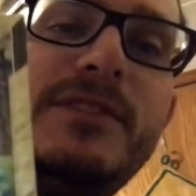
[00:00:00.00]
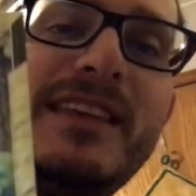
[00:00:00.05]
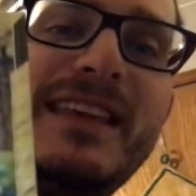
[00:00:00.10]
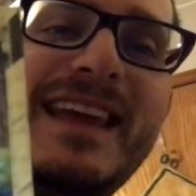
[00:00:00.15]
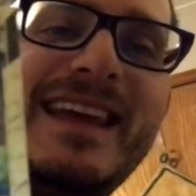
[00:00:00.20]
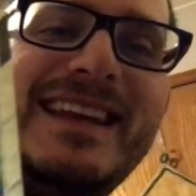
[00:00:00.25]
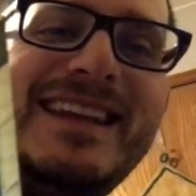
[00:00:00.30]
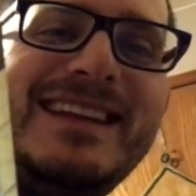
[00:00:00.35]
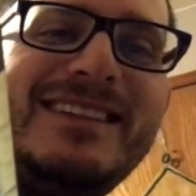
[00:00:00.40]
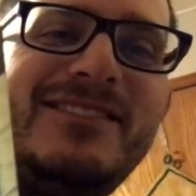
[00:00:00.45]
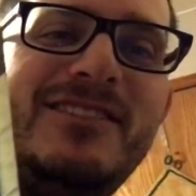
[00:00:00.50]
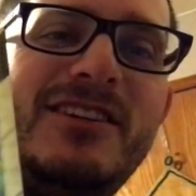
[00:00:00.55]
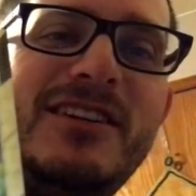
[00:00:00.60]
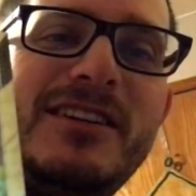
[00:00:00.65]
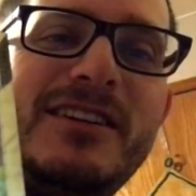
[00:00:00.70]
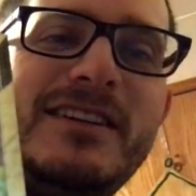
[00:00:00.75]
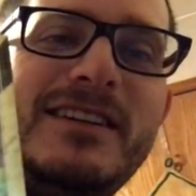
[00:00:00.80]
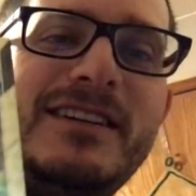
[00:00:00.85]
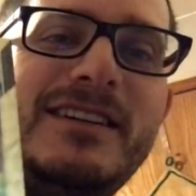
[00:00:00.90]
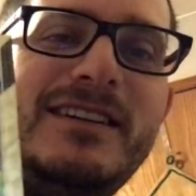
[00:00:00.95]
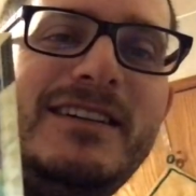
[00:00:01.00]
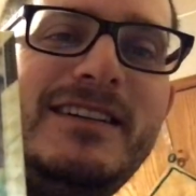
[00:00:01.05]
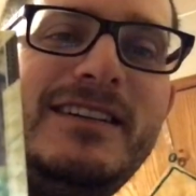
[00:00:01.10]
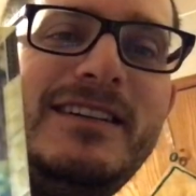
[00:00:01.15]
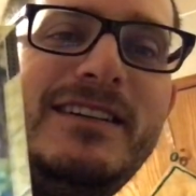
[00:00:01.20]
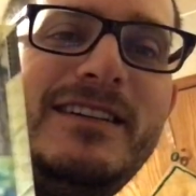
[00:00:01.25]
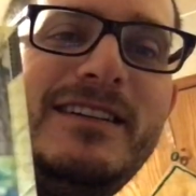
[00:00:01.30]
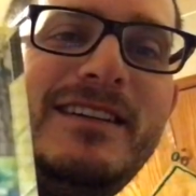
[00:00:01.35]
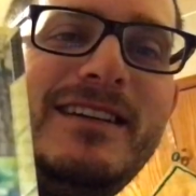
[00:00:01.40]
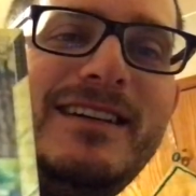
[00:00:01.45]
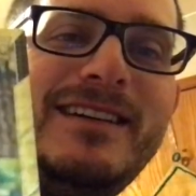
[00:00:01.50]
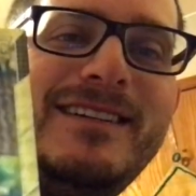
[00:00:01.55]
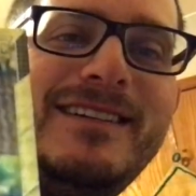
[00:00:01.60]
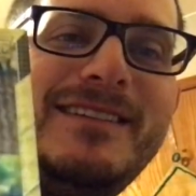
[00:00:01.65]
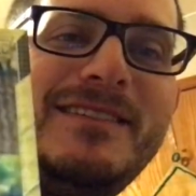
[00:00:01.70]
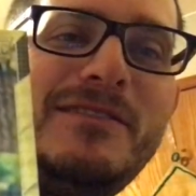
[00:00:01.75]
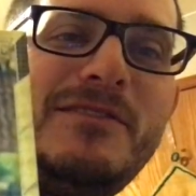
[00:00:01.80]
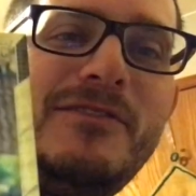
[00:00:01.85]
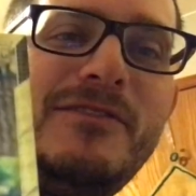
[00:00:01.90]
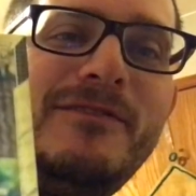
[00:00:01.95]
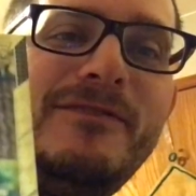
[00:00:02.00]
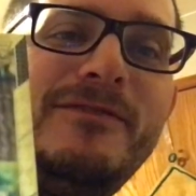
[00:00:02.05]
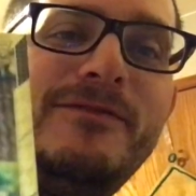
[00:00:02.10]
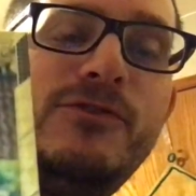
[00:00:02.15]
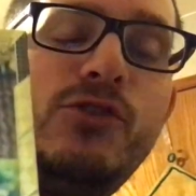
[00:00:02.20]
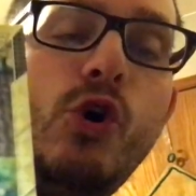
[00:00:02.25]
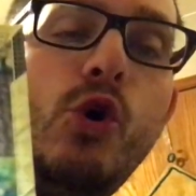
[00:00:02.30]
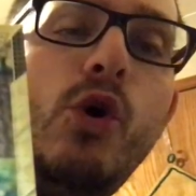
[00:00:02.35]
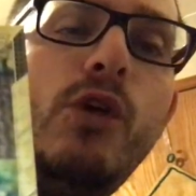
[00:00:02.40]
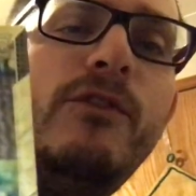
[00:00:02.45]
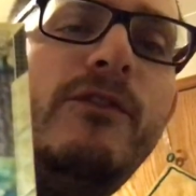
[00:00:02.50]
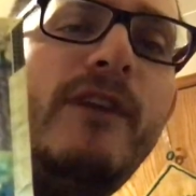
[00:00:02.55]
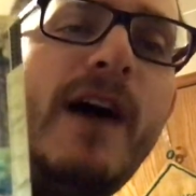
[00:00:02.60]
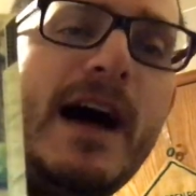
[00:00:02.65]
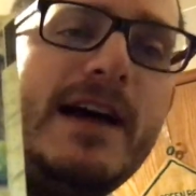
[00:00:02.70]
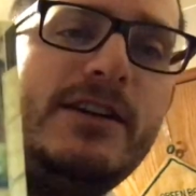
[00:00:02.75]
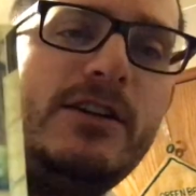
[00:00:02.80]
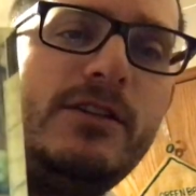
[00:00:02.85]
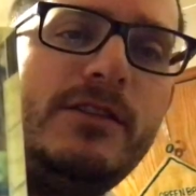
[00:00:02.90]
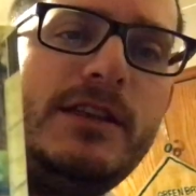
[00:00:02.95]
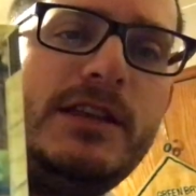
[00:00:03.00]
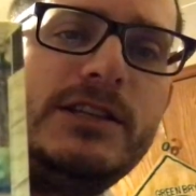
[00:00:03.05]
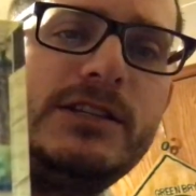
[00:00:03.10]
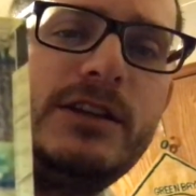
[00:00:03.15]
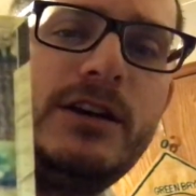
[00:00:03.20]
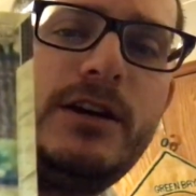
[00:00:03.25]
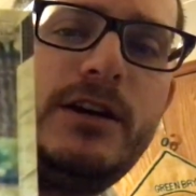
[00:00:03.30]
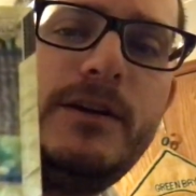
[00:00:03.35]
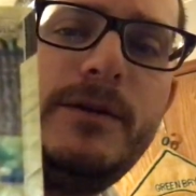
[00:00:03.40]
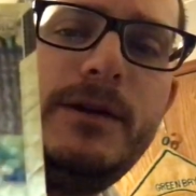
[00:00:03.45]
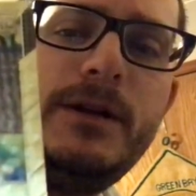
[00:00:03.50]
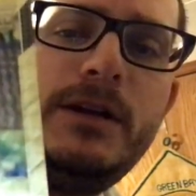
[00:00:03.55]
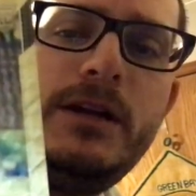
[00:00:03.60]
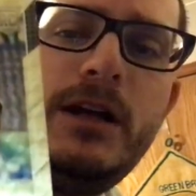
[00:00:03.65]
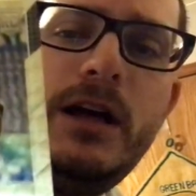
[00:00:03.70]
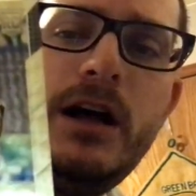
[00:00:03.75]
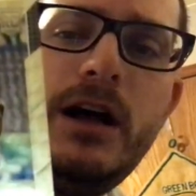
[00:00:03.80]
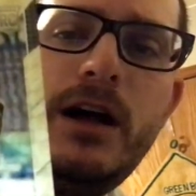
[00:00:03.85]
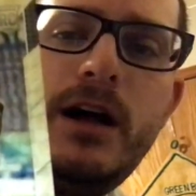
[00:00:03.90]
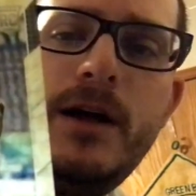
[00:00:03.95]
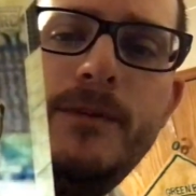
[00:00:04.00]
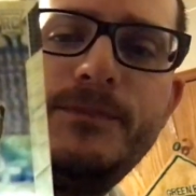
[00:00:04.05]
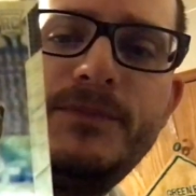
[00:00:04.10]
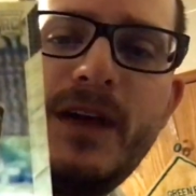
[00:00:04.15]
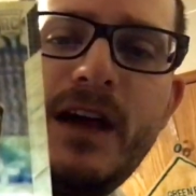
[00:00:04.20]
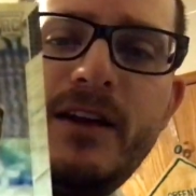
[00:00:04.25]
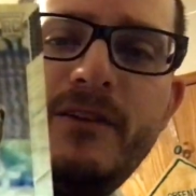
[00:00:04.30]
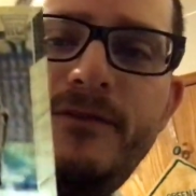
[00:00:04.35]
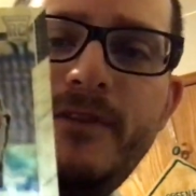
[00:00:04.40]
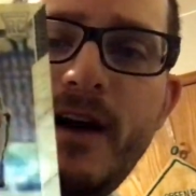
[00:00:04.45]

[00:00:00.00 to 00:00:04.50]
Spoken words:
the Kenny Clark Gold vinyl these are, out of